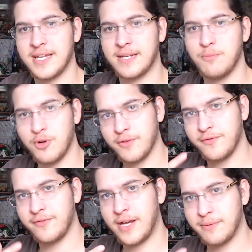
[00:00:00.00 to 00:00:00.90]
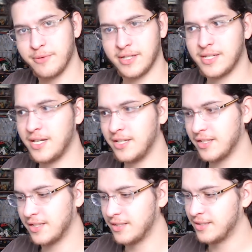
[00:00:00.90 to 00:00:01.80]
like, more of a vibrant
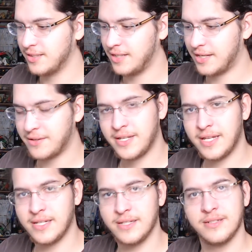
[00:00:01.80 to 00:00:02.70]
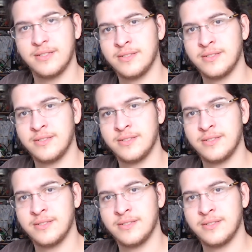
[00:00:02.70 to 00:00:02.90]
color. I don't get it.